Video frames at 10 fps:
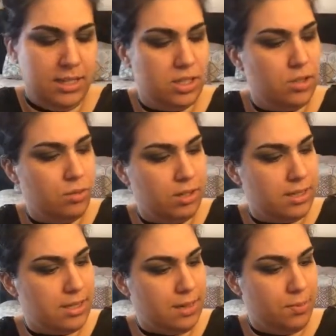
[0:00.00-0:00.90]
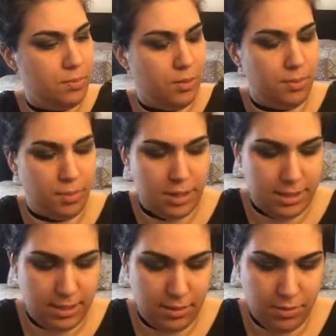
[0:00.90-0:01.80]
In store it seemed more
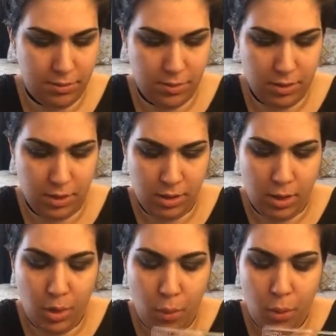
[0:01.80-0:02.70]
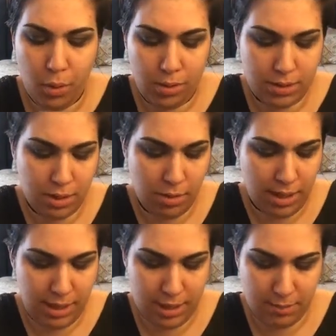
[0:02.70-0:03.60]
impressive. So
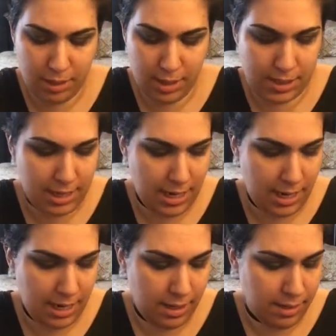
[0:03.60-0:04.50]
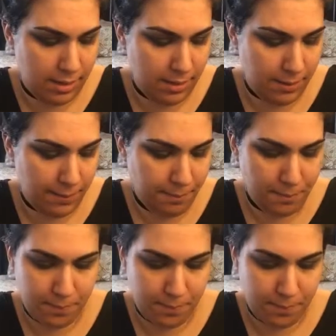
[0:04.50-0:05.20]
I think I'm going to take